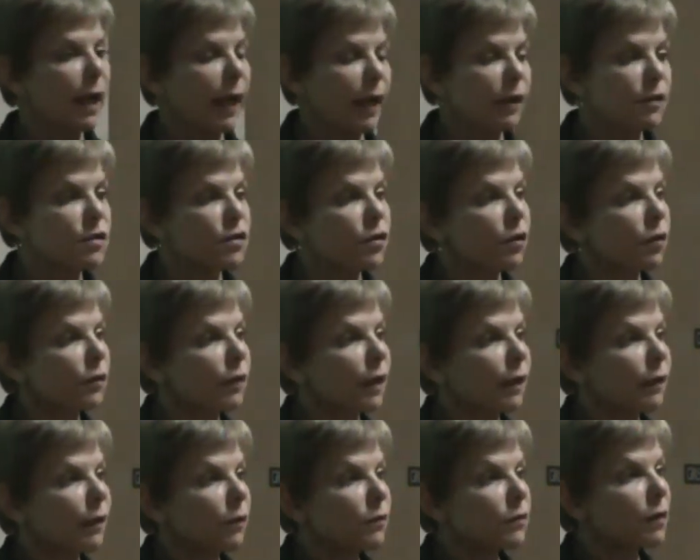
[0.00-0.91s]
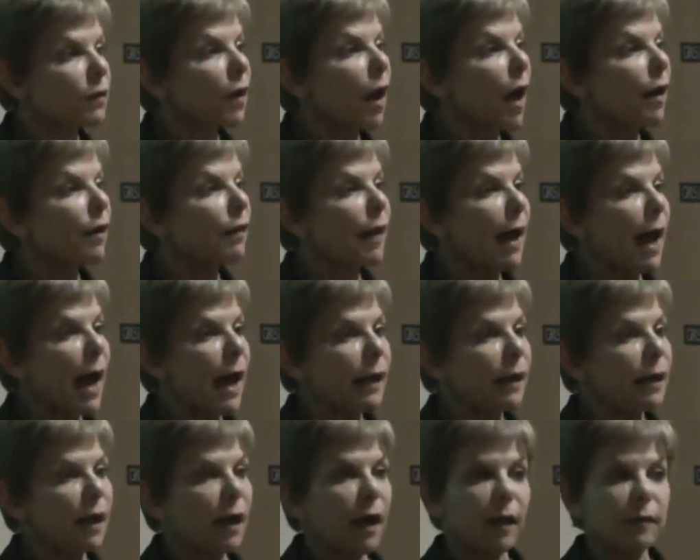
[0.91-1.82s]
And certainly there's a lot of
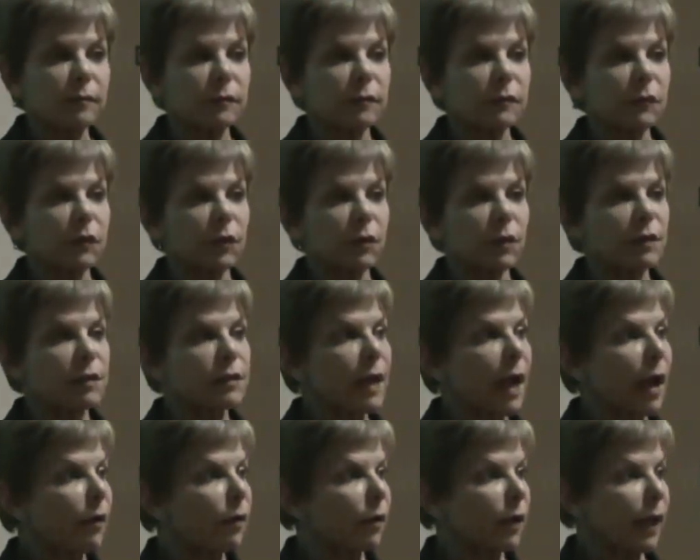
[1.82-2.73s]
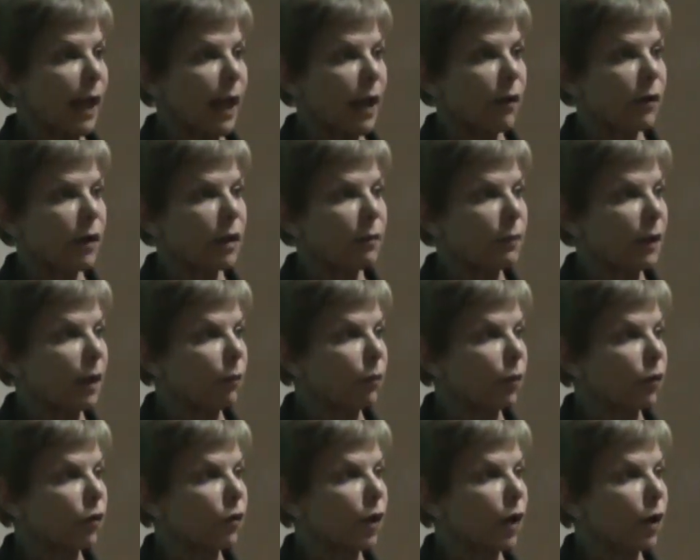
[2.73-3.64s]
that. Lucas County
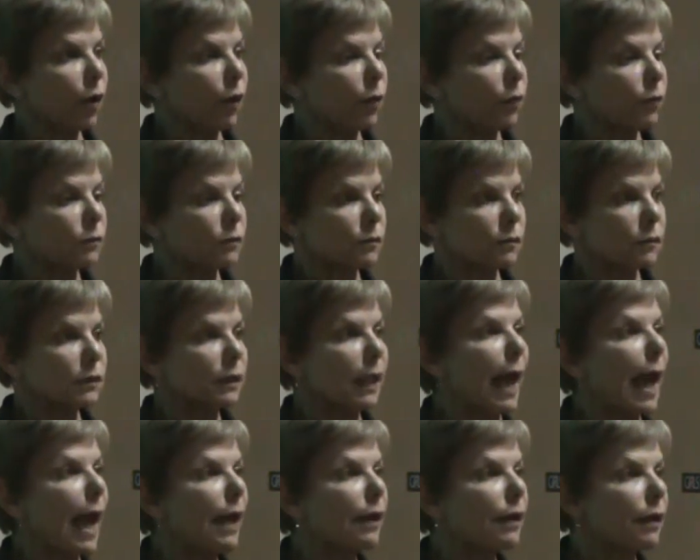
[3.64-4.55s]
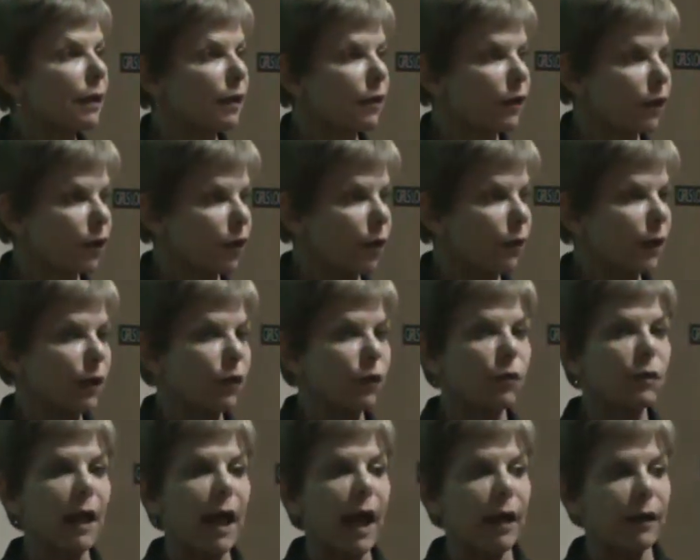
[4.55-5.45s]
people know LAD, and you know, they
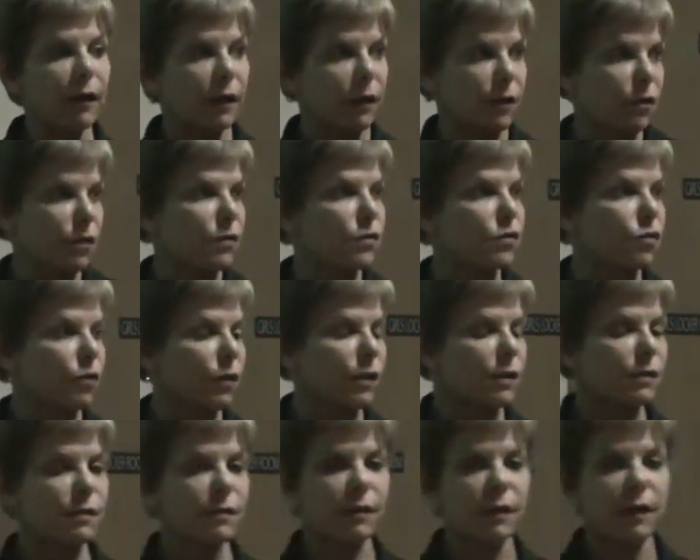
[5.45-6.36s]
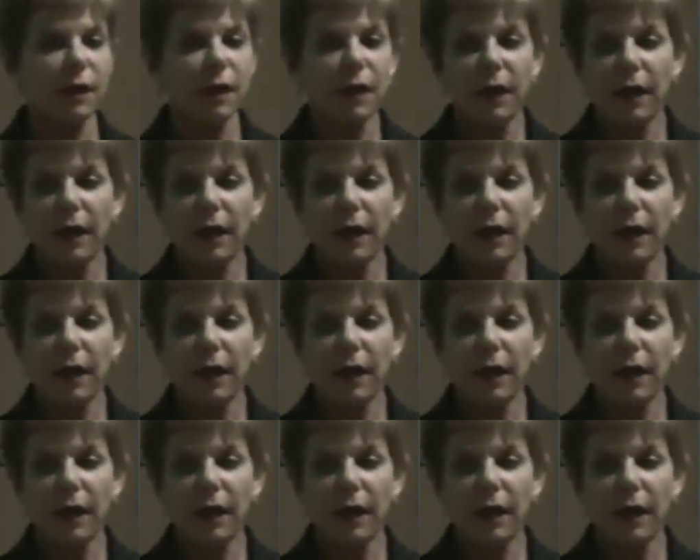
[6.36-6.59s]
knew LAD Industries.